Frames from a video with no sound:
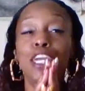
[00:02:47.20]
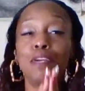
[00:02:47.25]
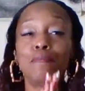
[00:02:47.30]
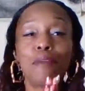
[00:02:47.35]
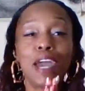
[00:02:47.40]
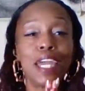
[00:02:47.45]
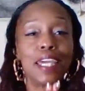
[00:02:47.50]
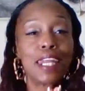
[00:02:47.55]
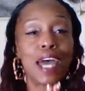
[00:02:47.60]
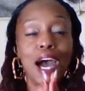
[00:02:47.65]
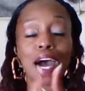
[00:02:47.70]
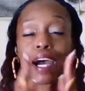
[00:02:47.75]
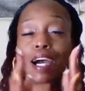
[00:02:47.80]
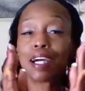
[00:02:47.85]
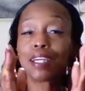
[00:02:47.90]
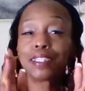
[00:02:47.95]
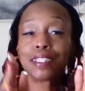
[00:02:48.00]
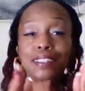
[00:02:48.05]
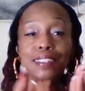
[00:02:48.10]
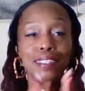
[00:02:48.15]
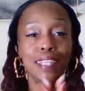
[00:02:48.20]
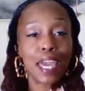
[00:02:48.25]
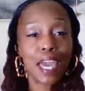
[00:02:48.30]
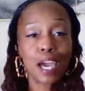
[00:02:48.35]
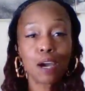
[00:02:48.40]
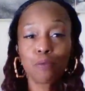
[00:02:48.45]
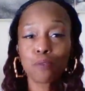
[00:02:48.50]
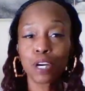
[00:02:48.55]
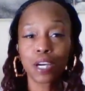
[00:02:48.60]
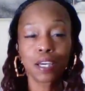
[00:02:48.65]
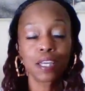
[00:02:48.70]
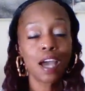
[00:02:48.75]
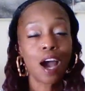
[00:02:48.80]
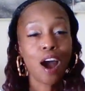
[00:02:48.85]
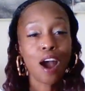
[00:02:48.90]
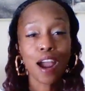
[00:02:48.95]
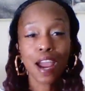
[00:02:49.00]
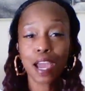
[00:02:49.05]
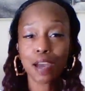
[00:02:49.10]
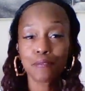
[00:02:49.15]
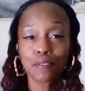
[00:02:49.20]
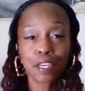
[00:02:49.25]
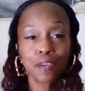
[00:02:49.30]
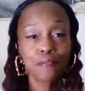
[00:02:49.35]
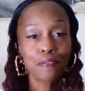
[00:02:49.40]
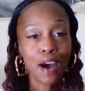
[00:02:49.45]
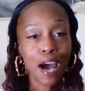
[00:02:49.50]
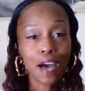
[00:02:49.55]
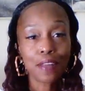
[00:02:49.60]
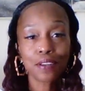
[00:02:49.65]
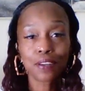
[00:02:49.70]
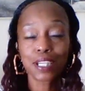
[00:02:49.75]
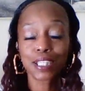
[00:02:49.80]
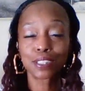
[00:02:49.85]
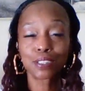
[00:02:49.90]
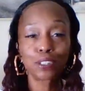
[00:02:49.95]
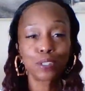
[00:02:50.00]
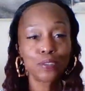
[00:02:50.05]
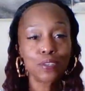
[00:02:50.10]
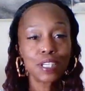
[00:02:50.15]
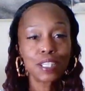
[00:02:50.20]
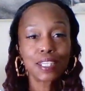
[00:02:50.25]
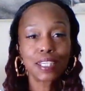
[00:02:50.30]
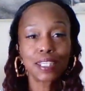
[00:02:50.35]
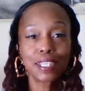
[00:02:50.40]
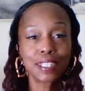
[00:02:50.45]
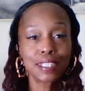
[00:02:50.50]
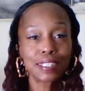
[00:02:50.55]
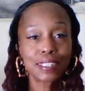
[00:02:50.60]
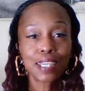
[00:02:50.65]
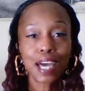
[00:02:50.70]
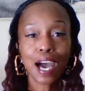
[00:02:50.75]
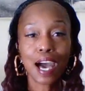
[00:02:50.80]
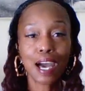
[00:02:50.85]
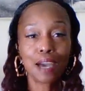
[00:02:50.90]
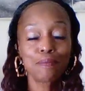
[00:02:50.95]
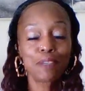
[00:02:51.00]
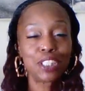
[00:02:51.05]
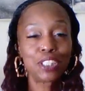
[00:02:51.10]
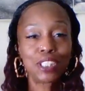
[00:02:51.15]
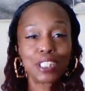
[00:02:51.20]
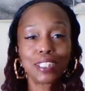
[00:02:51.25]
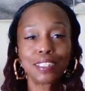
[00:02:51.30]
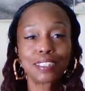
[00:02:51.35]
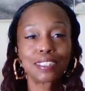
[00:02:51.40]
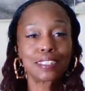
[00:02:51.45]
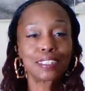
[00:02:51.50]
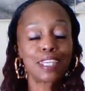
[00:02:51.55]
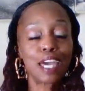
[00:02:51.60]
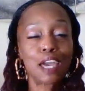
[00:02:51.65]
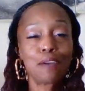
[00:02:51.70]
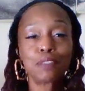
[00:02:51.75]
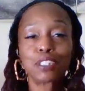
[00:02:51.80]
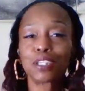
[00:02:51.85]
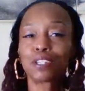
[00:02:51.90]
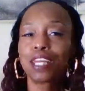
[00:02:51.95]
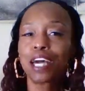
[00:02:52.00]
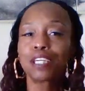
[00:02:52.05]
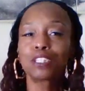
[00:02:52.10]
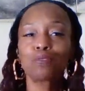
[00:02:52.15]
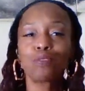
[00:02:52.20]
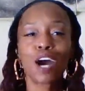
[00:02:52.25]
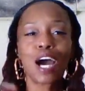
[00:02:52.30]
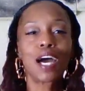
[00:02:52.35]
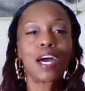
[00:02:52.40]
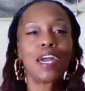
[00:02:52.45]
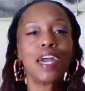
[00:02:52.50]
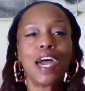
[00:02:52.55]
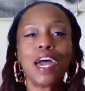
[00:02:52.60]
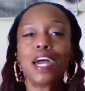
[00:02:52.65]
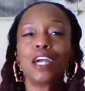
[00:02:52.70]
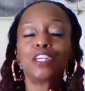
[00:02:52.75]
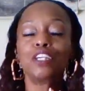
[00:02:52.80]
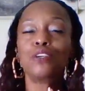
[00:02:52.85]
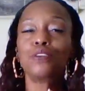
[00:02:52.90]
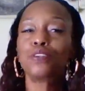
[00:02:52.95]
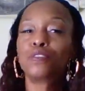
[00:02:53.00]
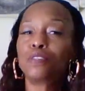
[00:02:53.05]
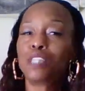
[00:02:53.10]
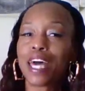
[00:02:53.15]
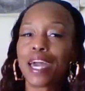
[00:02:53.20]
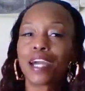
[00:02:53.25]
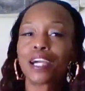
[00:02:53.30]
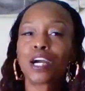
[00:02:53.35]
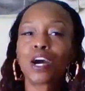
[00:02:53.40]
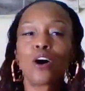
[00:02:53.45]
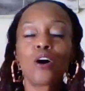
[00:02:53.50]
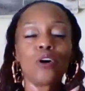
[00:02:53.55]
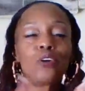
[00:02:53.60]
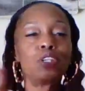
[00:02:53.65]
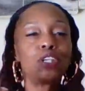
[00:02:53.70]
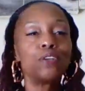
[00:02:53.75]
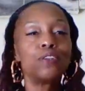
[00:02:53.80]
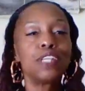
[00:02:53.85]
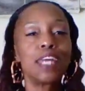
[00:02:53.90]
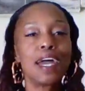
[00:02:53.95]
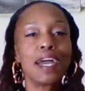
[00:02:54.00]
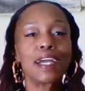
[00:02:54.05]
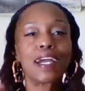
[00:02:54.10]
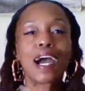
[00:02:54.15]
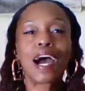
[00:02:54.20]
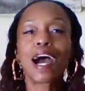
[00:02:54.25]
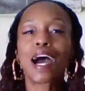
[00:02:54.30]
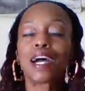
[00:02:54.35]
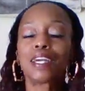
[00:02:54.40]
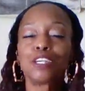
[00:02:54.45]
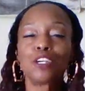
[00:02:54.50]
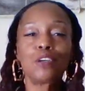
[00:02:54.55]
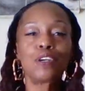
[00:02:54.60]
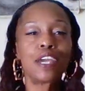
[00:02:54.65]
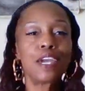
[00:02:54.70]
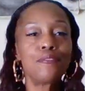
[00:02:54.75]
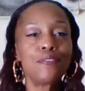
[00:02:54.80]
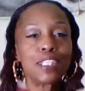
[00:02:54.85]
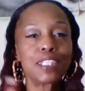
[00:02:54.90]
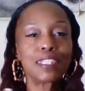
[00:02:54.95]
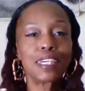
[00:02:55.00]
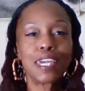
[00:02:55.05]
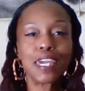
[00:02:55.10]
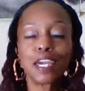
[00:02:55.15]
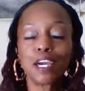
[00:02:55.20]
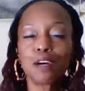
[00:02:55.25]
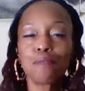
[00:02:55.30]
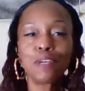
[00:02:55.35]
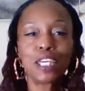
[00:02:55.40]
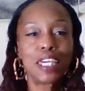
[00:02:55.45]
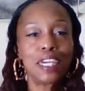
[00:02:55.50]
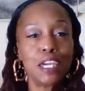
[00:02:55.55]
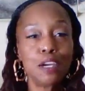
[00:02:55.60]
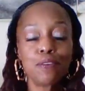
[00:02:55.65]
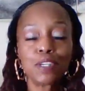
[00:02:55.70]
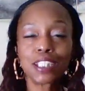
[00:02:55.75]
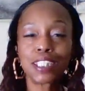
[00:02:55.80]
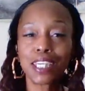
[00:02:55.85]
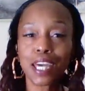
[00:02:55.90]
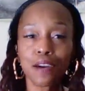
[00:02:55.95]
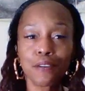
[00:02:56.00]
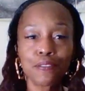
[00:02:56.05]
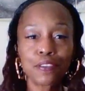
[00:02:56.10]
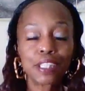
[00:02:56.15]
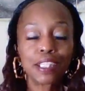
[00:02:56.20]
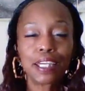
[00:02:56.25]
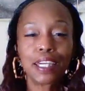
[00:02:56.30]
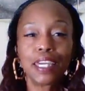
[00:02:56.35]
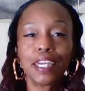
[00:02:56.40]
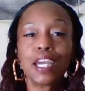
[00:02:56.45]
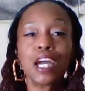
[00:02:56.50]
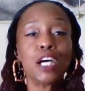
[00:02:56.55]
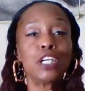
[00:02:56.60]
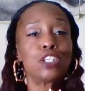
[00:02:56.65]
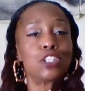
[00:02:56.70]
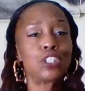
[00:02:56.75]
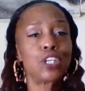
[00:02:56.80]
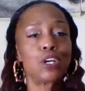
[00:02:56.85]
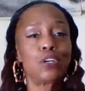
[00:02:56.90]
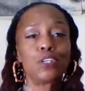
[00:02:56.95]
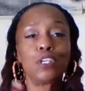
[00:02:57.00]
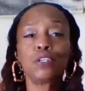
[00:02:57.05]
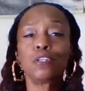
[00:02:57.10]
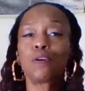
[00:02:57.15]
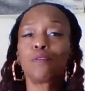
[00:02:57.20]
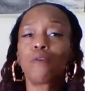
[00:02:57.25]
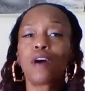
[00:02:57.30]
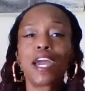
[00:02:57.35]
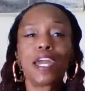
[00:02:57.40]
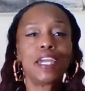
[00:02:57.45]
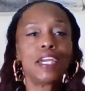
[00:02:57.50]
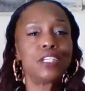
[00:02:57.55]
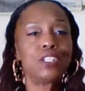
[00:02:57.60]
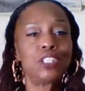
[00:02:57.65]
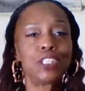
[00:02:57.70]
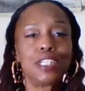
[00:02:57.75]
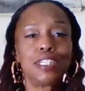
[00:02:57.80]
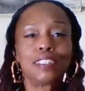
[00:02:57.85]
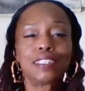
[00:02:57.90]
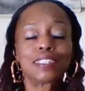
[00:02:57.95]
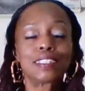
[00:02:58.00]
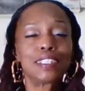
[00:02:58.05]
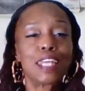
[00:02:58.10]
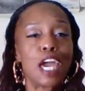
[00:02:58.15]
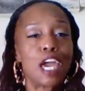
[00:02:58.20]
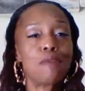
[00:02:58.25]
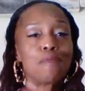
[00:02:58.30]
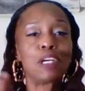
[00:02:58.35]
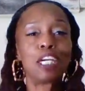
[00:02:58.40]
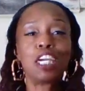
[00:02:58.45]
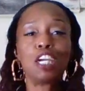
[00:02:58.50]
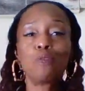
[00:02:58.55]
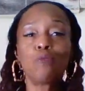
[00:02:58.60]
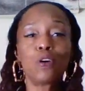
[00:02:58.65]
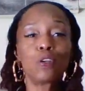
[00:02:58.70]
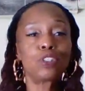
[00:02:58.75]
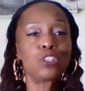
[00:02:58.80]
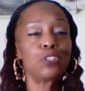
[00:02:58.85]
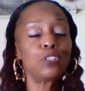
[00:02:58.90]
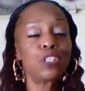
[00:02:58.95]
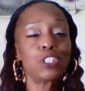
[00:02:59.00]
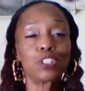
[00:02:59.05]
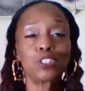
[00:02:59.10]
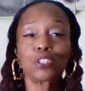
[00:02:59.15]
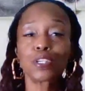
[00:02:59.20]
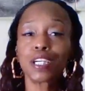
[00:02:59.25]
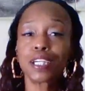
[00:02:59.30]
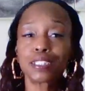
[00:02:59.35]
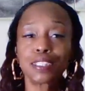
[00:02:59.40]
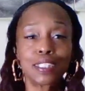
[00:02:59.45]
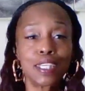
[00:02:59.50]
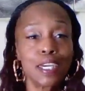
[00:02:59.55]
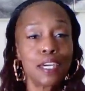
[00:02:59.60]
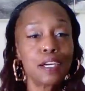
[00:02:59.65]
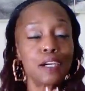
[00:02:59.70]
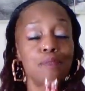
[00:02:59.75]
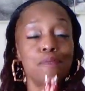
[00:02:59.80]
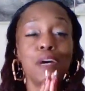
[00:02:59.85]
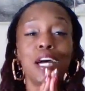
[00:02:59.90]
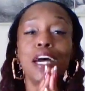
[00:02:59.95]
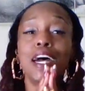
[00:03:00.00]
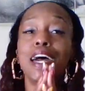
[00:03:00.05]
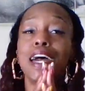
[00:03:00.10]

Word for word: may not understand what our Heavenly Father is doing in this time in Jesus' name. So that's why you let go, you let God, you give it to him, and he will definitely show you the way in Jesus' name. But he wants you to trust him